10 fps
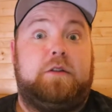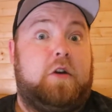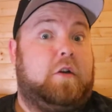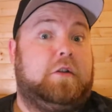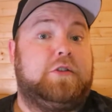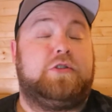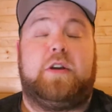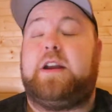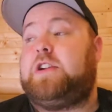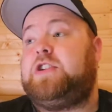Doctor
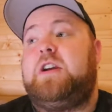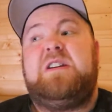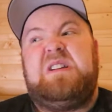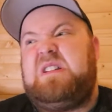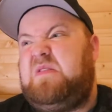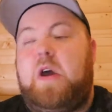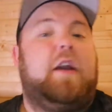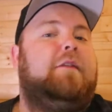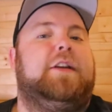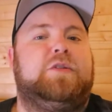Strange,
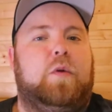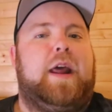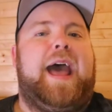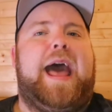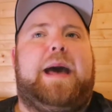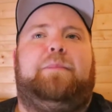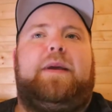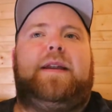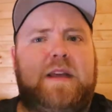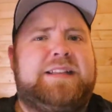none of this would have happened.